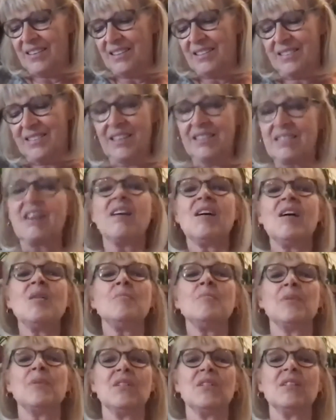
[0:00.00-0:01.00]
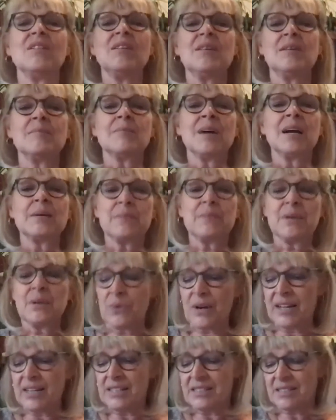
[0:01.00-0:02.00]
that the humble might be
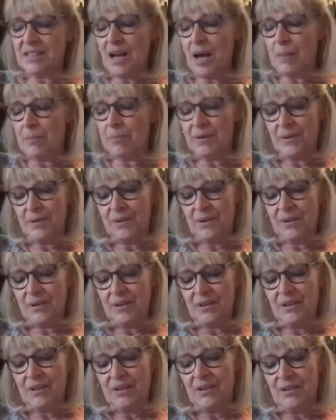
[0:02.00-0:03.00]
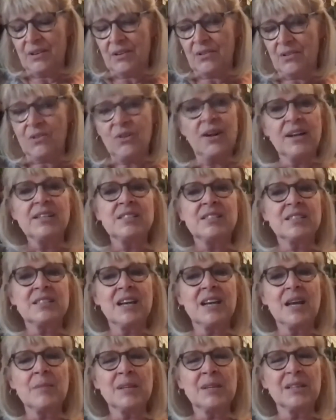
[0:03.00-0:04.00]
raised up. Christ
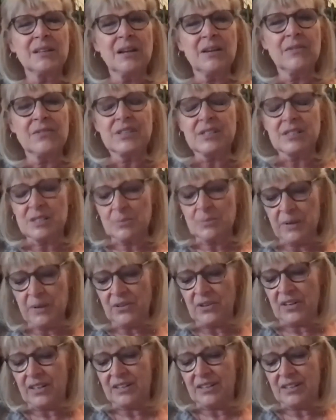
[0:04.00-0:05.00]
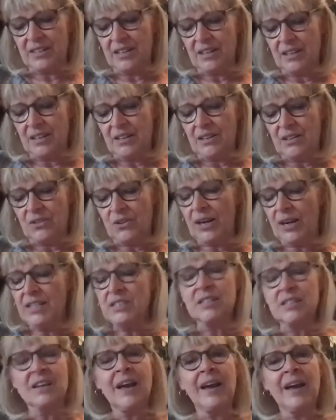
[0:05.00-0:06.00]
came in loving spirit.
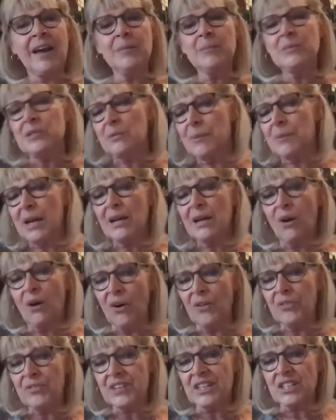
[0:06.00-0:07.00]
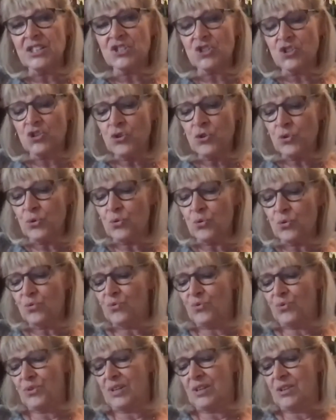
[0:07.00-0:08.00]
Christ came to make all things new.
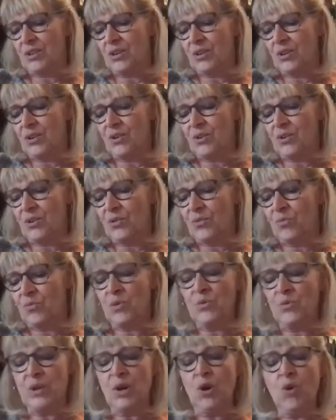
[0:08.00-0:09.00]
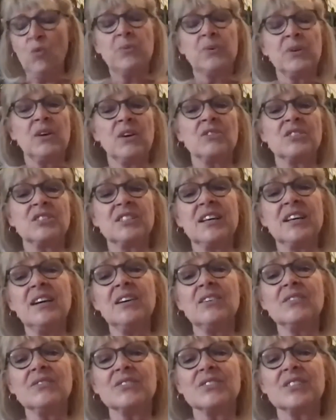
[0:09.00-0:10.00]
When we open
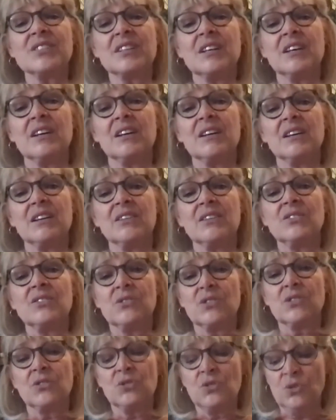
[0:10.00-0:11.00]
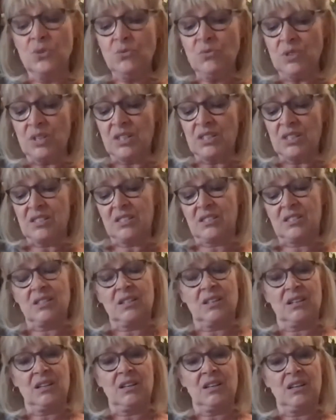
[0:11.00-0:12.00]
ourselves to the newness
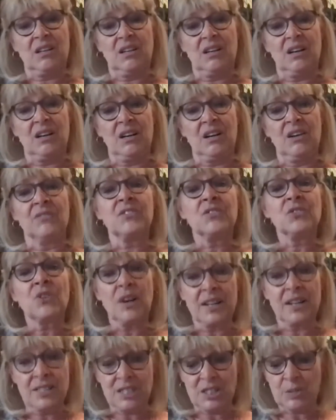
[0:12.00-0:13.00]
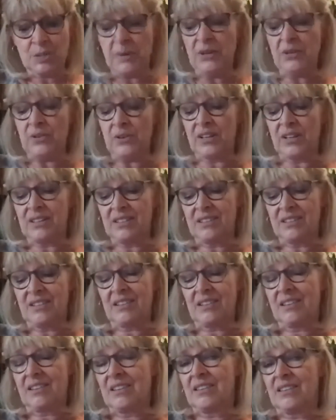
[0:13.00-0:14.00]
of Christ's spirit,
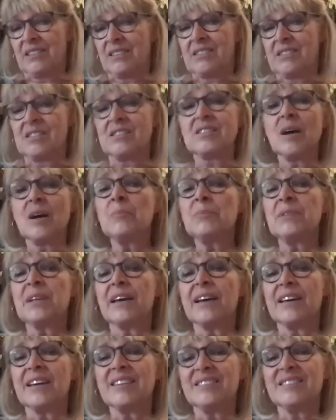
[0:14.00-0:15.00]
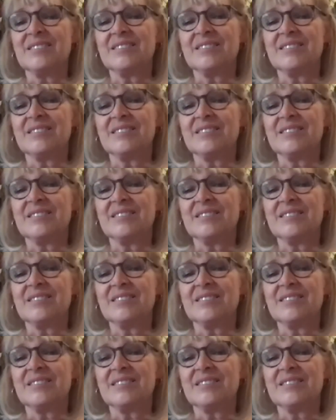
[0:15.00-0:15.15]
someday